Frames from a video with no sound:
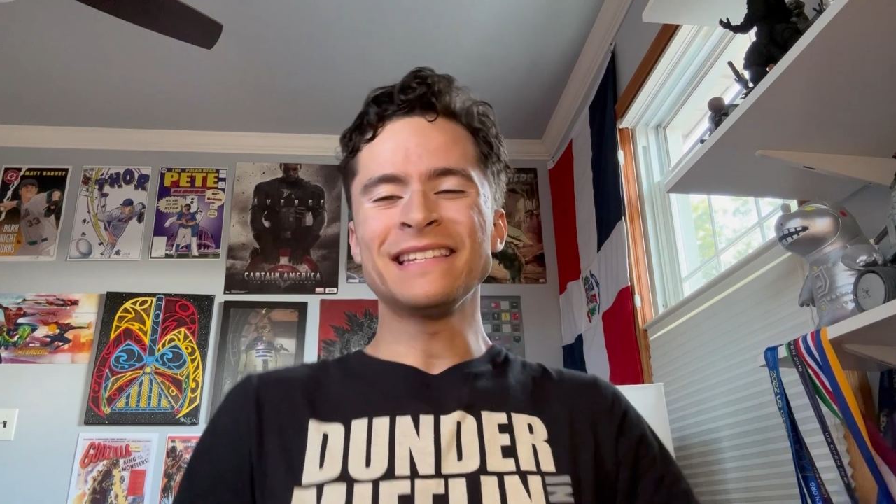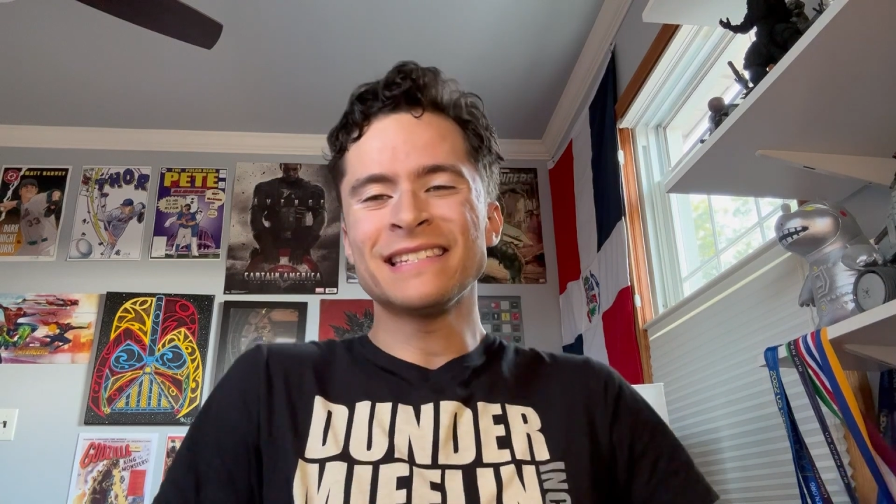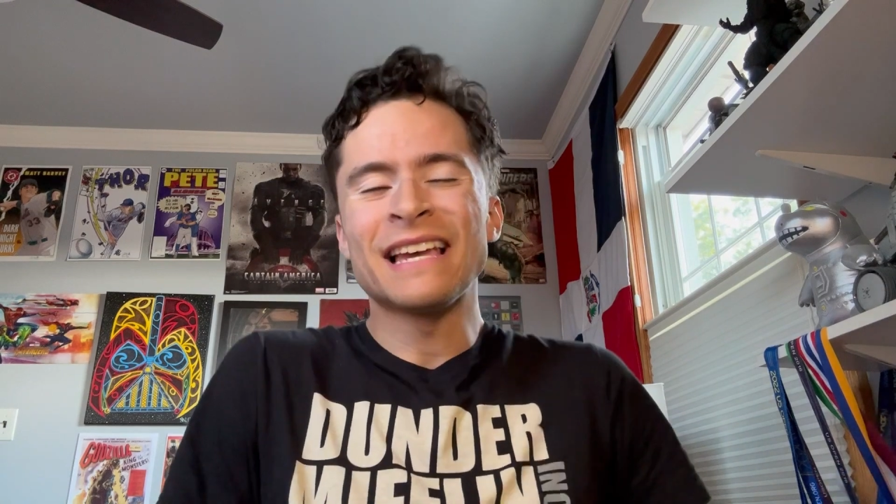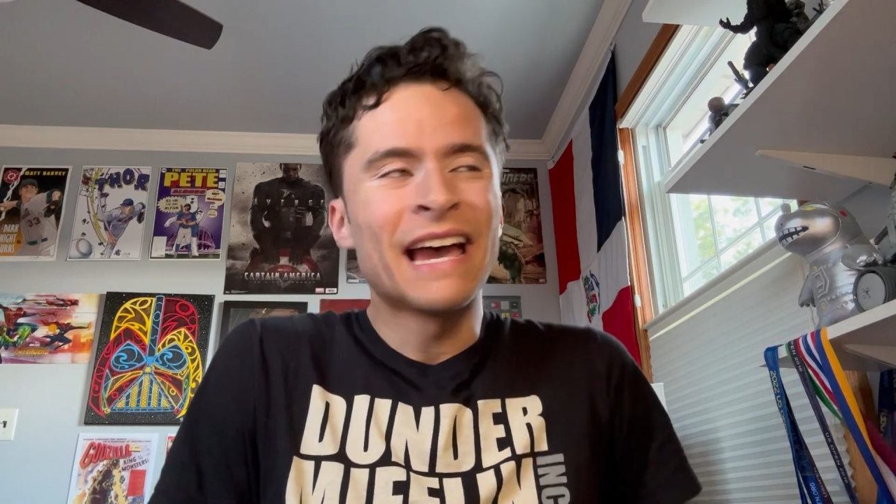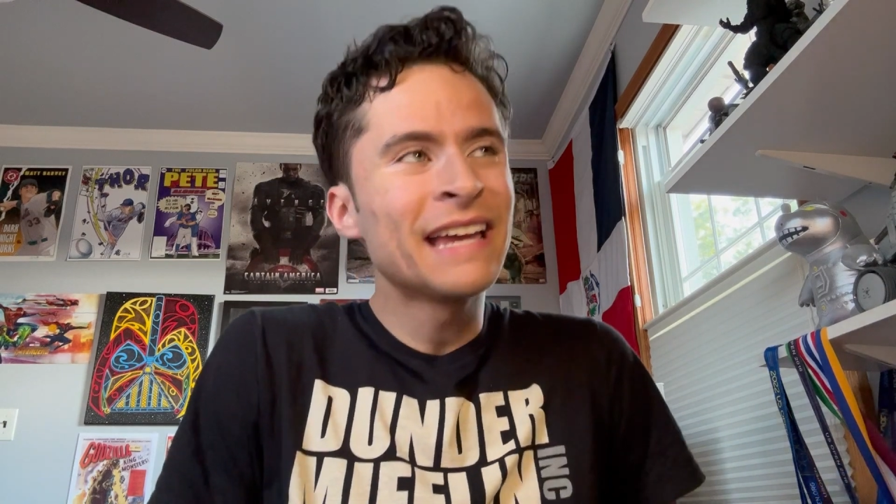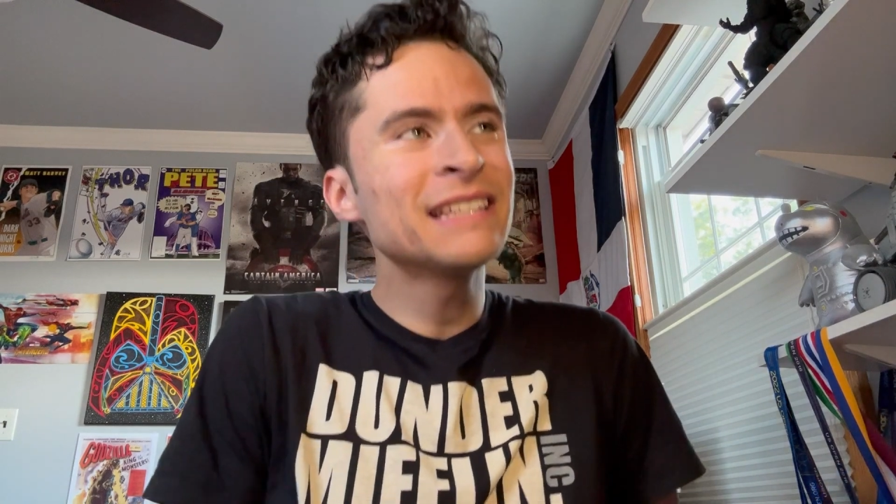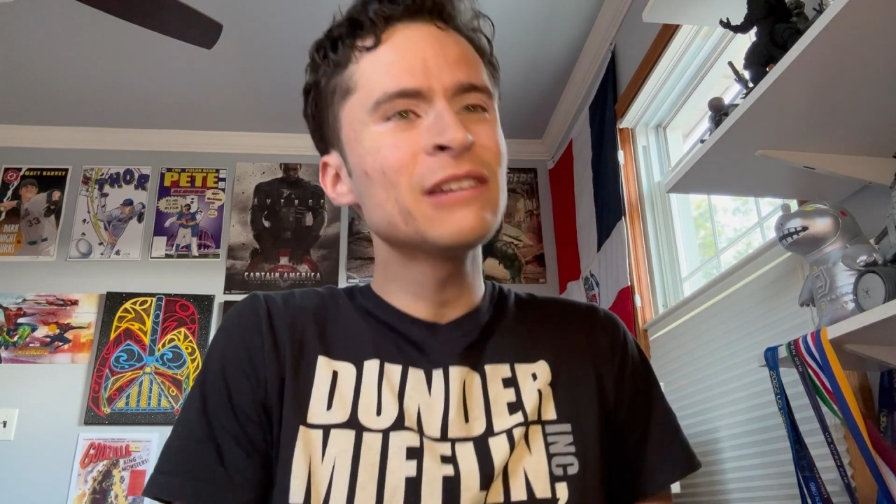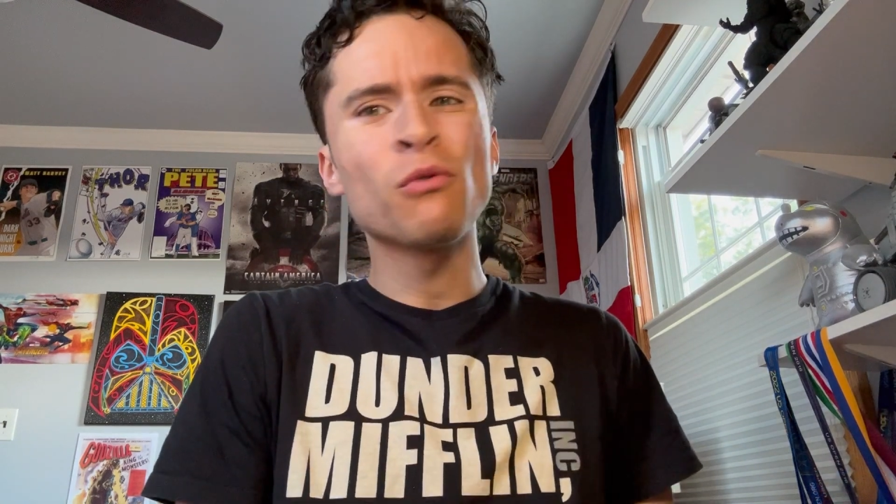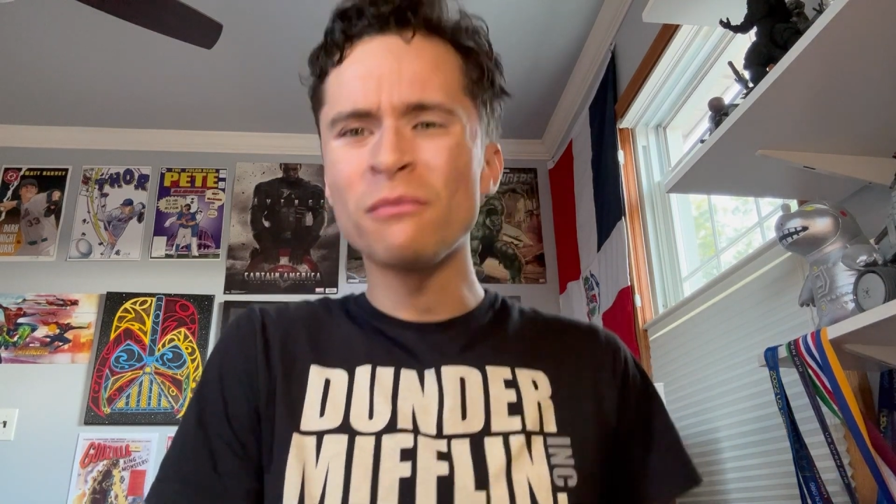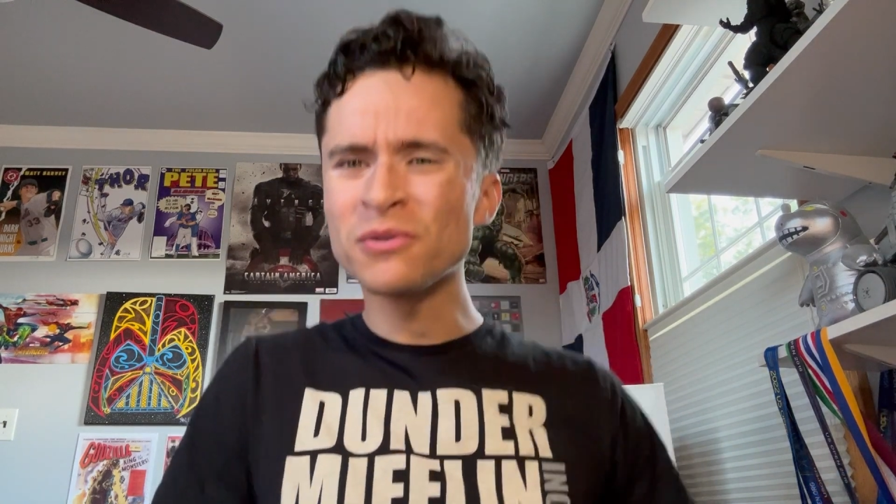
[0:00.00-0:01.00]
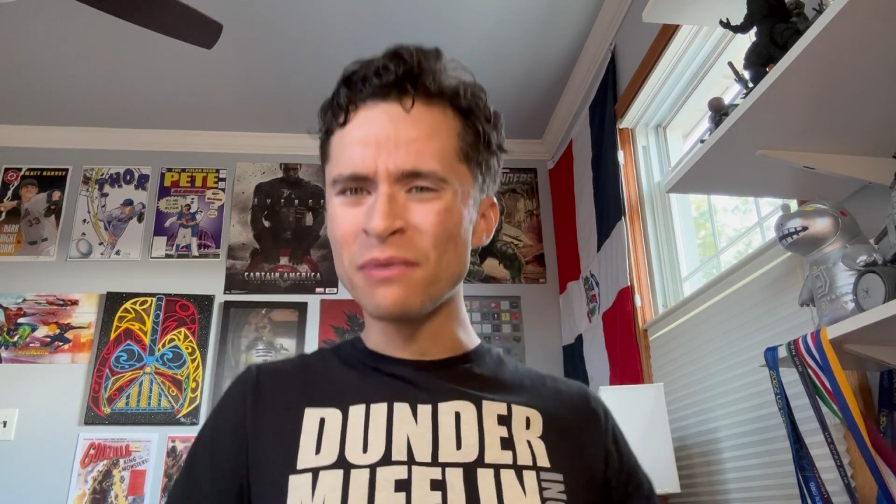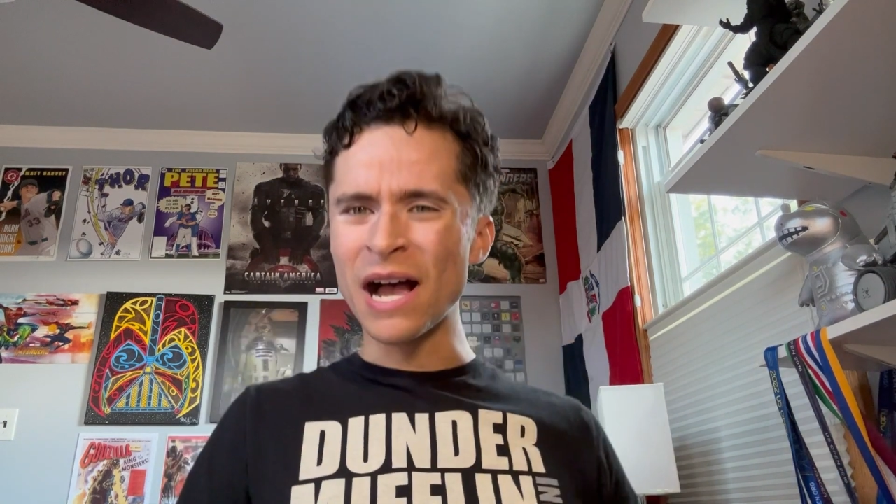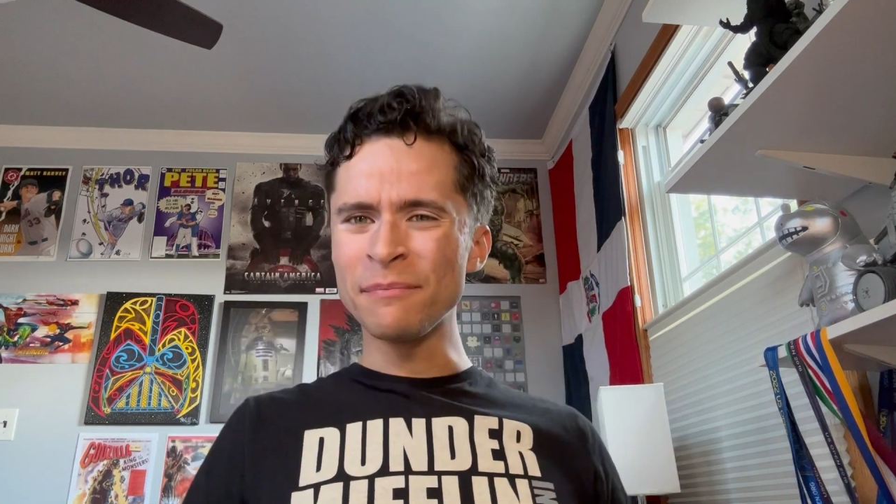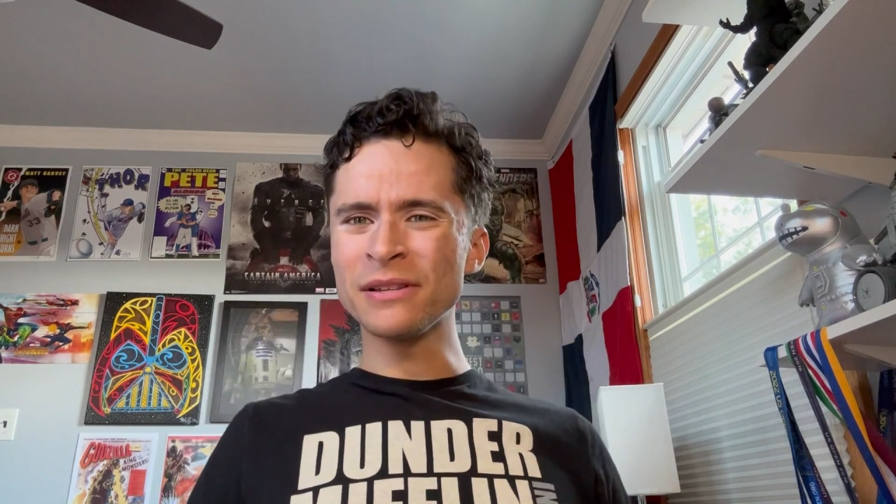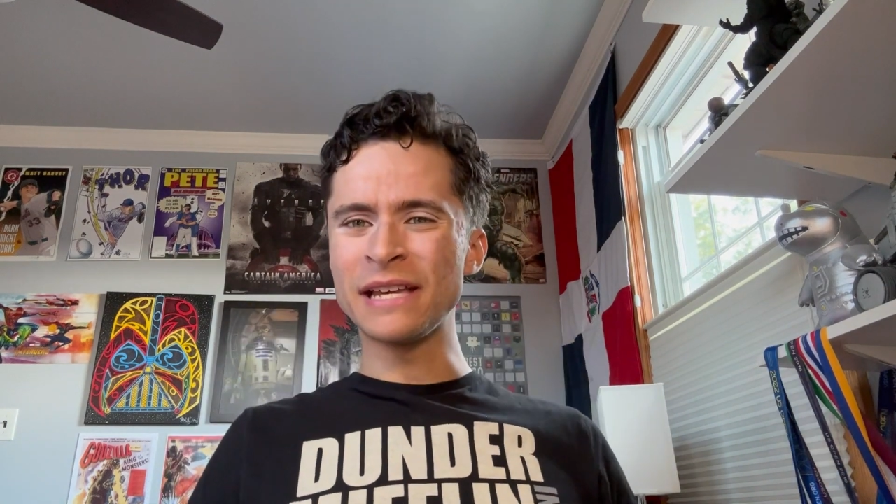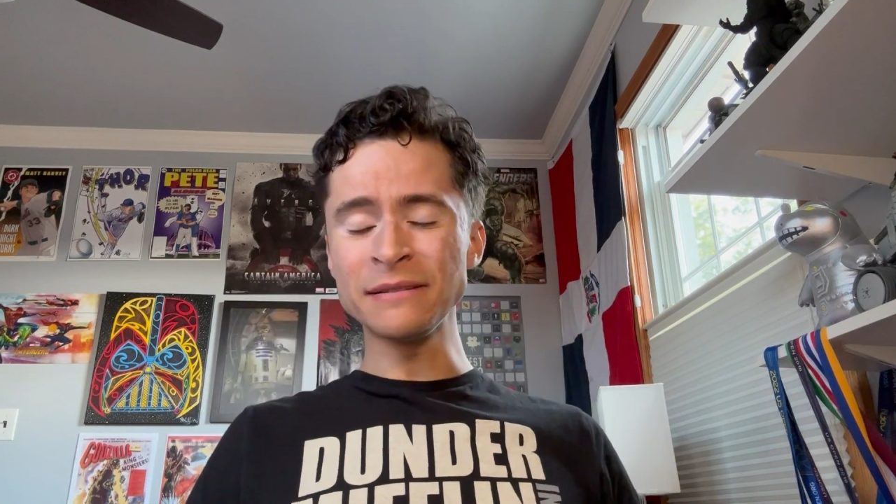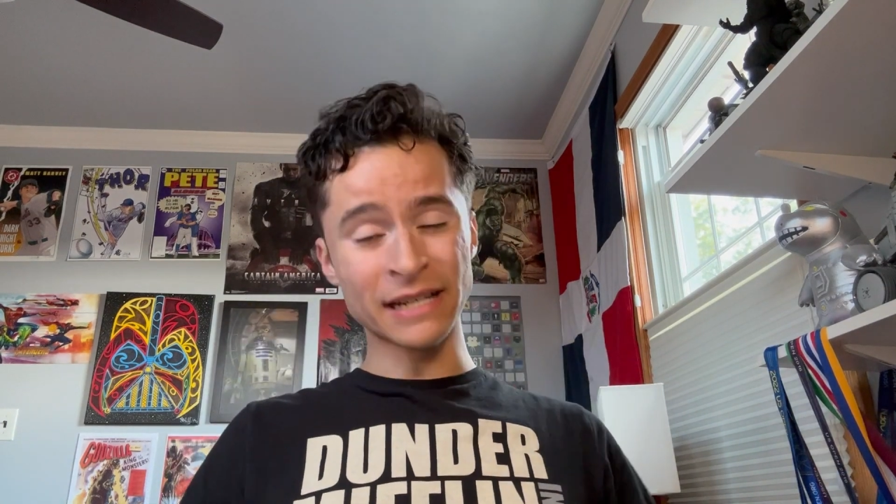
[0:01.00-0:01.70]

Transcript: to say one of the most popular games.